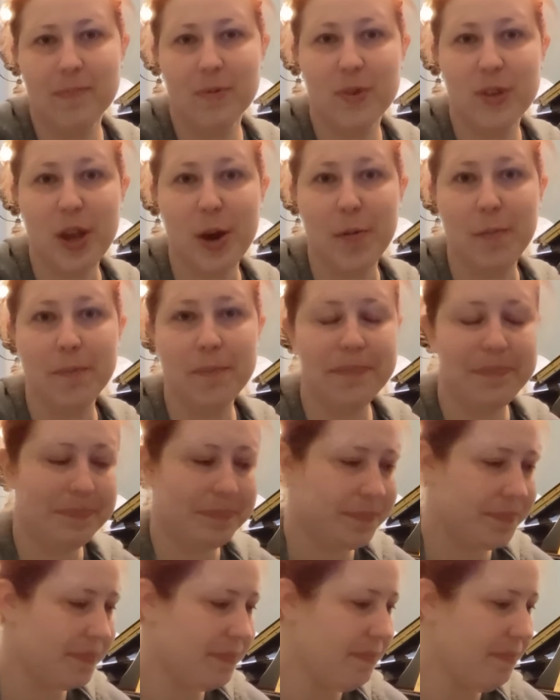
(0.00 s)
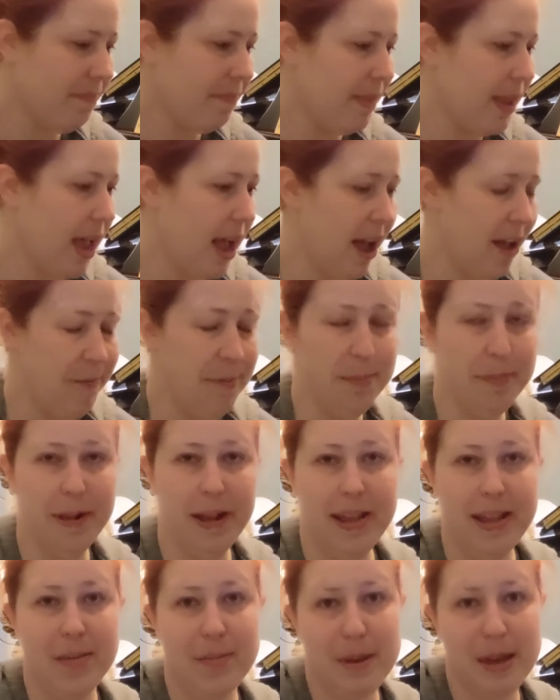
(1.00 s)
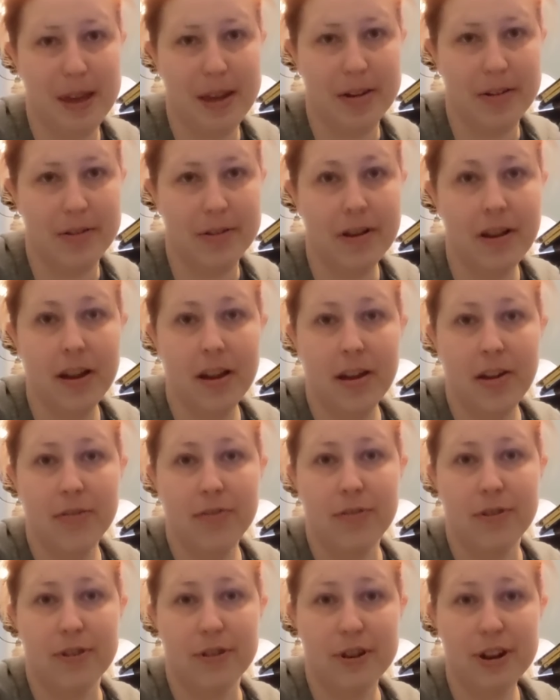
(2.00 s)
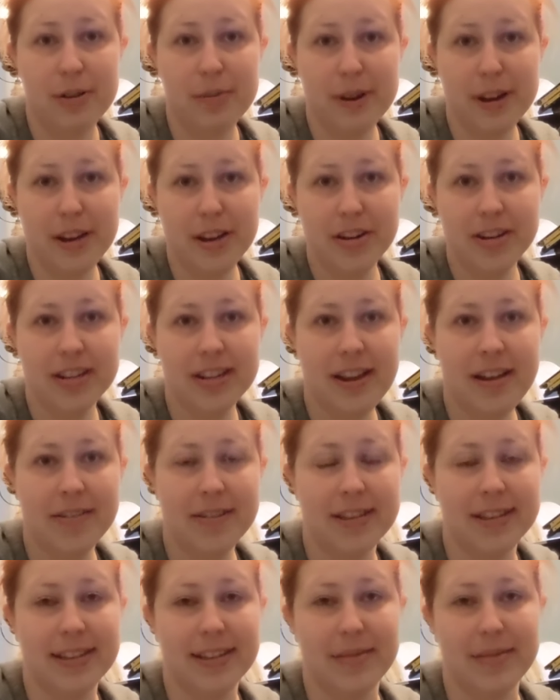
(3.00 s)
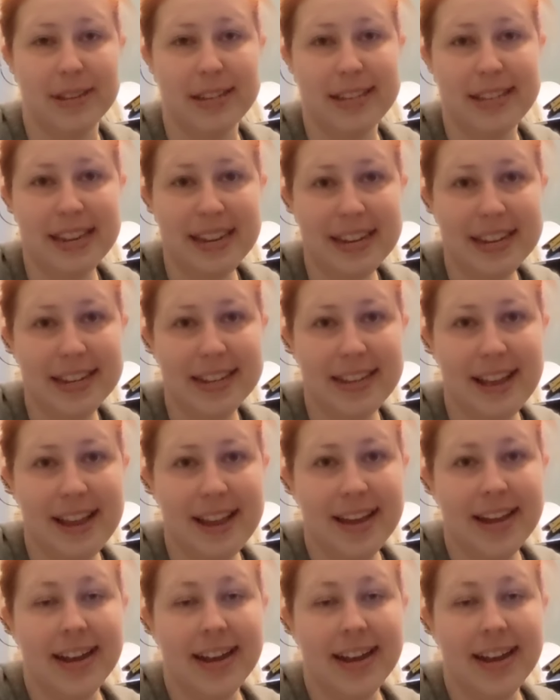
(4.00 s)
So I've been playing the piano for 31 years now, since I was 6.